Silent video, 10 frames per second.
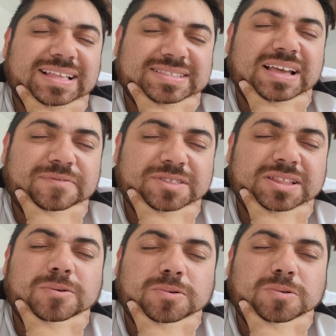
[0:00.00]
I
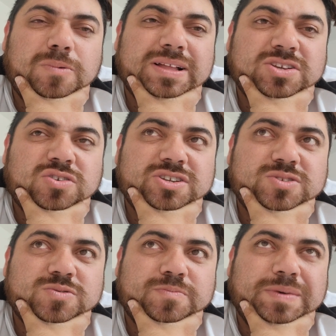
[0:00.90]
definitely will want her
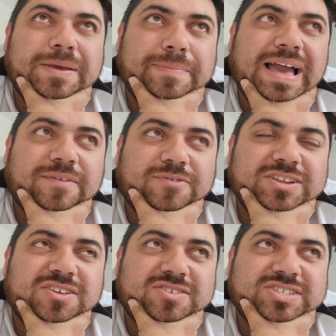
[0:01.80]
to be back for
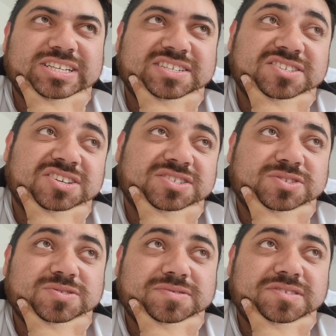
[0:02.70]
another season
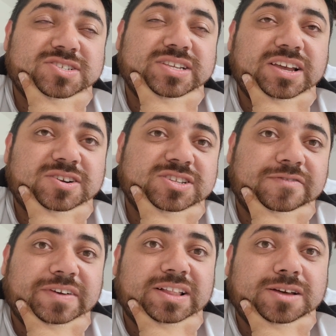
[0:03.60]
just to see her
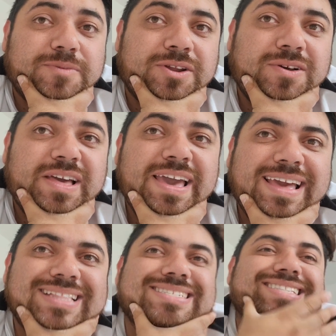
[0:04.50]
develop. You know,
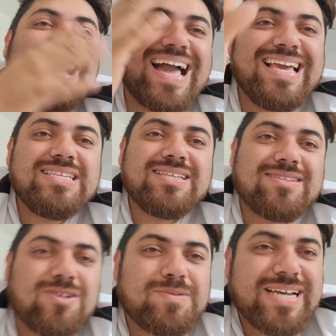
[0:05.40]
it's nice.
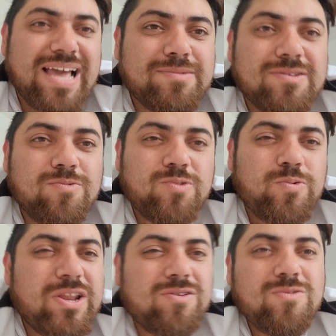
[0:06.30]
Sometimes we,
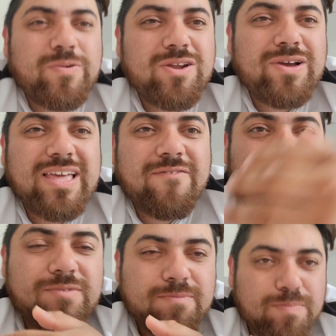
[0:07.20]
we don't we don't
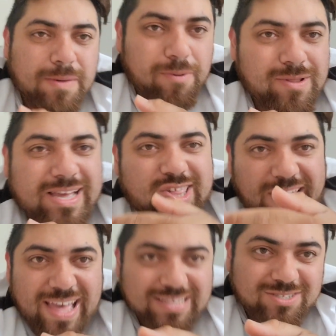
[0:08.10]
give people a
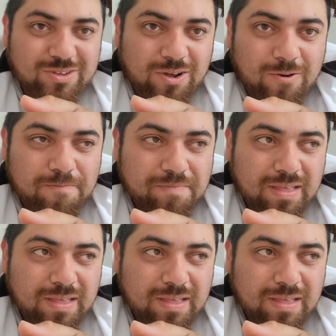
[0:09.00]
chance. You know,